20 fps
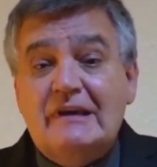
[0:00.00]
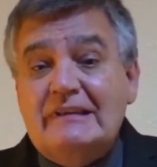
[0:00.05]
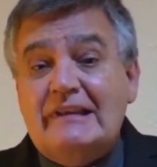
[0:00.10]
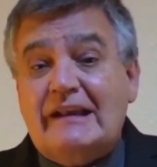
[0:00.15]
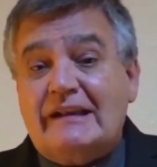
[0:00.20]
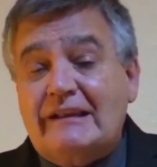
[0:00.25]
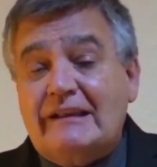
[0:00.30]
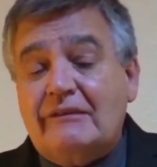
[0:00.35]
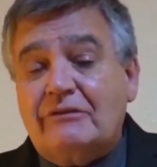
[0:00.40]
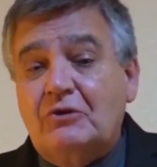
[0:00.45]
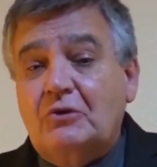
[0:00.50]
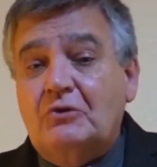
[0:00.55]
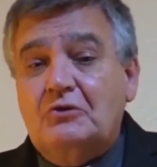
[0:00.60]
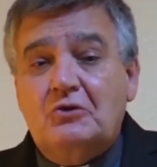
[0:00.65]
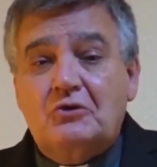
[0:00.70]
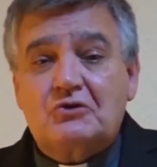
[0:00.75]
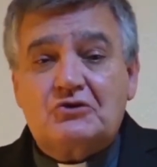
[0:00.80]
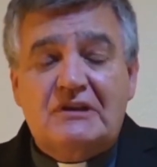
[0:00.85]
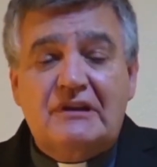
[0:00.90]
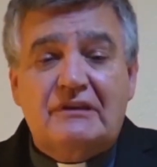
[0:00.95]
Reason
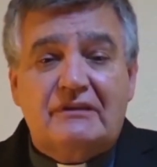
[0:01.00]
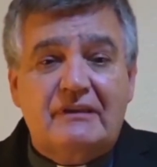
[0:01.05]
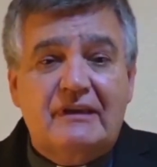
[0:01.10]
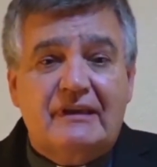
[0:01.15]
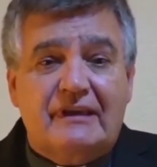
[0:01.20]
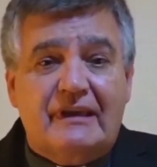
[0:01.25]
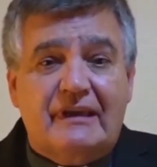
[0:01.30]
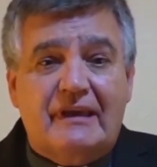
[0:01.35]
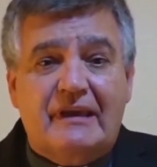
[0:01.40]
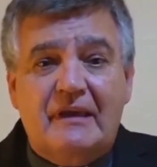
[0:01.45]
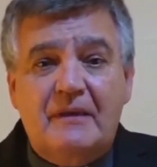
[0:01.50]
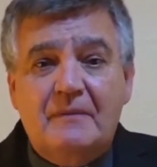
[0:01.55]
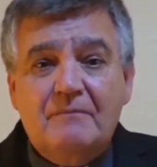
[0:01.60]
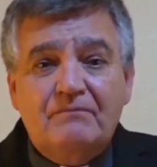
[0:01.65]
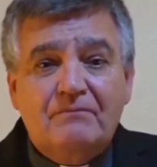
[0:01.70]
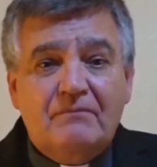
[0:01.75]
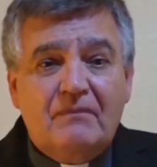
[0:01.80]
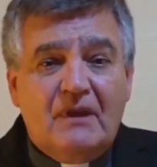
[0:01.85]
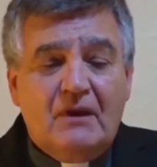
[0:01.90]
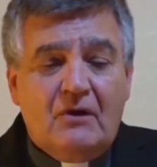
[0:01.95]
tells us that with
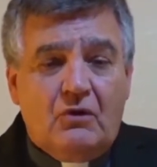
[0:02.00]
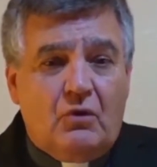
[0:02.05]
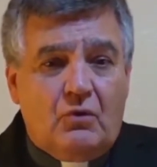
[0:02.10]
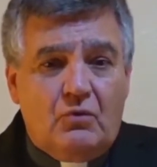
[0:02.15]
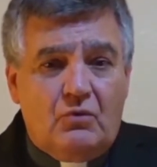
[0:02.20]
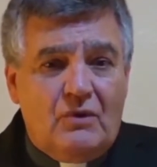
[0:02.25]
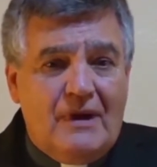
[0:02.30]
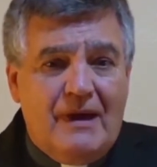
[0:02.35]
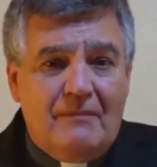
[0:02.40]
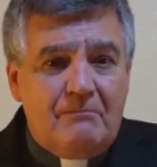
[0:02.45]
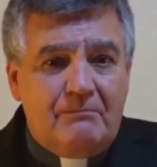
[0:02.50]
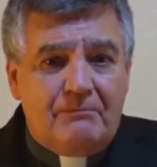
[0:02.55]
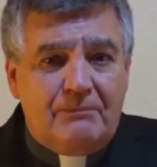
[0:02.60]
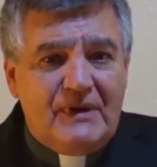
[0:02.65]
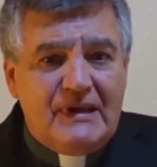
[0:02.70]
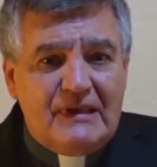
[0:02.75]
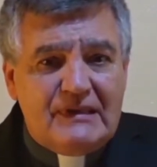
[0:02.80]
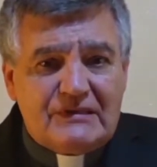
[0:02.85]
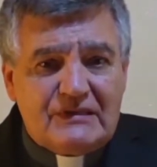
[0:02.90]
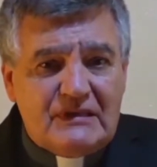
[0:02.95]
a very large
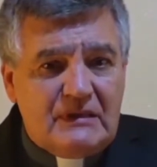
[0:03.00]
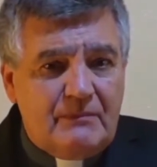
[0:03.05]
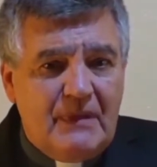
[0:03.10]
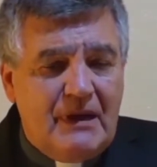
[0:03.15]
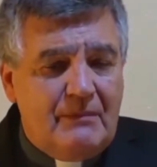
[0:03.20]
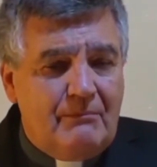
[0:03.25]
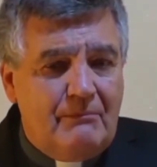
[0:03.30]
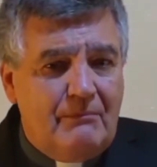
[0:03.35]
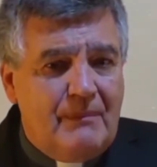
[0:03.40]
majority of